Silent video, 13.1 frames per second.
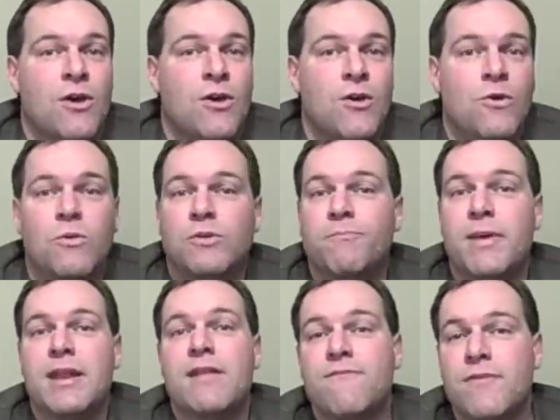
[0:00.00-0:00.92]
who would
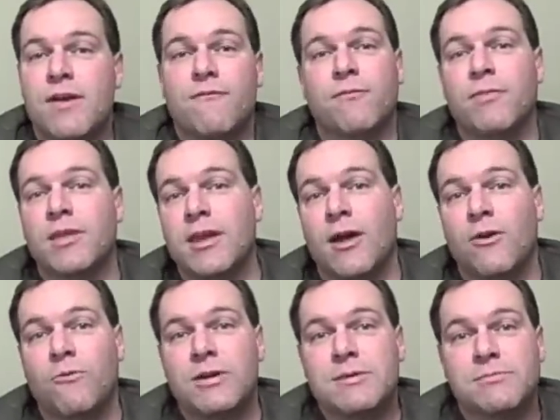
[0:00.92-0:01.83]
benefit from the
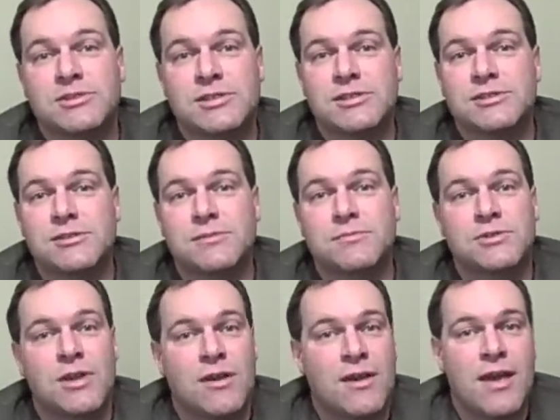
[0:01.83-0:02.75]
Keller Williams systems,